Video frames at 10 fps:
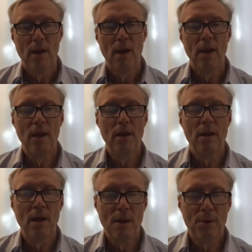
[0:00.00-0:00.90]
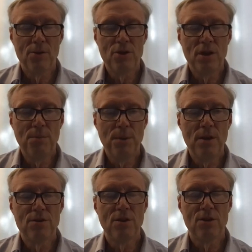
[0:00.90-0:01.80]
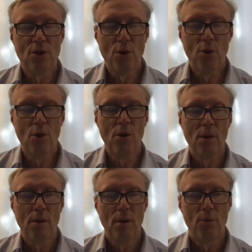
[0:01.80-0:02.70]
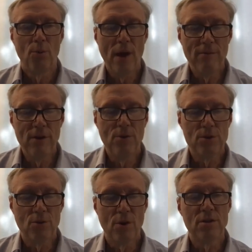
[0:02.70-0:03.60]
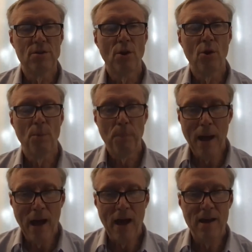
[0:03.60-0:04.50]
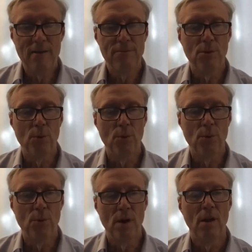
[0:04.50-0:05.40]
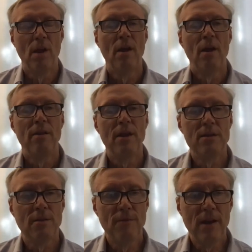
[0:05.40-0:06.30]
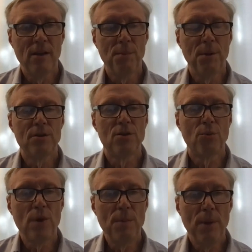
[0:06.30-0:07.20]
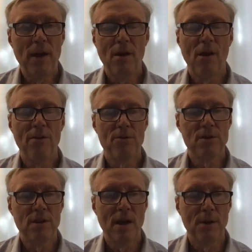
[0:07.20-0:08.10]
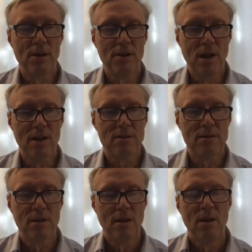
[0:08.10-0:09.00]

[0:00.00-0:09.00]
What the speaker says: And nominal GDP is the total revenue source, this total pie, if you will, that is available to repay all those nominal debts.